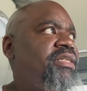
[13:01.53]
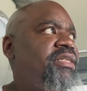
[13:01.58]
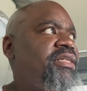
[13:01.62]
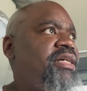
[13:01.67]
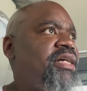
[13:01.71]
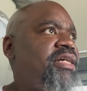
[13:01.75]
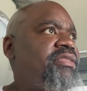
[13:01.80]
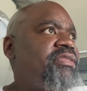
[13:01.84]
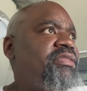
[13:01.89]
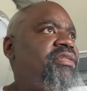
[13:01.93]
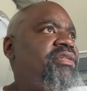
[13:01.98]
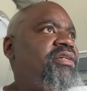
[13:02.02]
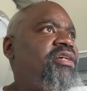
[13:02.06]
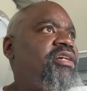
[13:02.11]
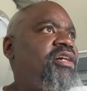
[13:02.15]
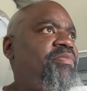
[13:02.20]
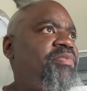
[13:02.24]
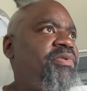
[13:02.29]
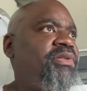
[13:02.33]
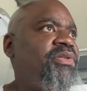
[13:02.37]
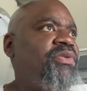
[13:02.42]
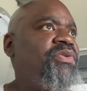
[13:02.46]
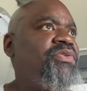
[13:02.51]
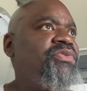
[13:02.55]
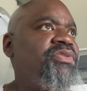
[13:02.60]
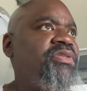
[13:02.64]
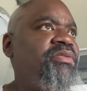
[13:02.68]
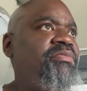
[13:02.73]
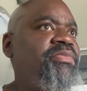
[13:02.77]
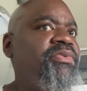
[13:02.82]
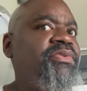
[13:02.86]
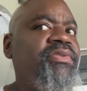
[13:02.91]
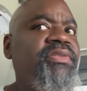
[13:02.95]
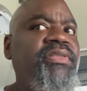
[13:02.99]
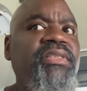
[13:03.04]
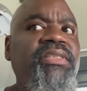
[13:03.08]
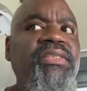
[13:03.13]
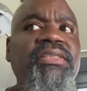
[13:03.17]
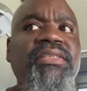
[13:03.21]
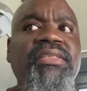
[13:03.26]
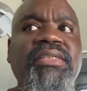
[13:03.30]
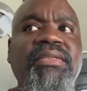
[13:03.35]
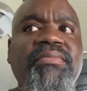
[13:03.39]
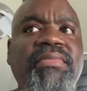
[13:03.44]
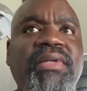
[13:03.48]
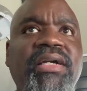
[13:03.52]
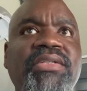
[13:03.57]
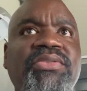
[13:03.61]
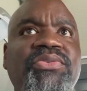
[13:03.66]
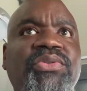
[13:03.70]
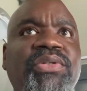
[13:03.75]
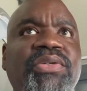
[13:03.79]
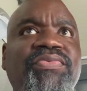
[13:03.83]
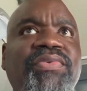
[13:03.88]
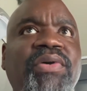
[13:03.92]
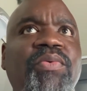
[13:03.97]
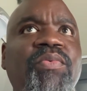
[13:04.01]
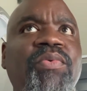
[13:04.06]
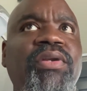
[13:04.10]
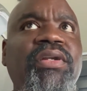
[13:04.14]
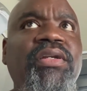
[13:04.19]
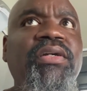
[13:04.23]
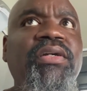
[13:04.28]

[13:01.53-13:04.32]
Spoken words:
I've seen a couple of those on the board. I'm not sure if I want to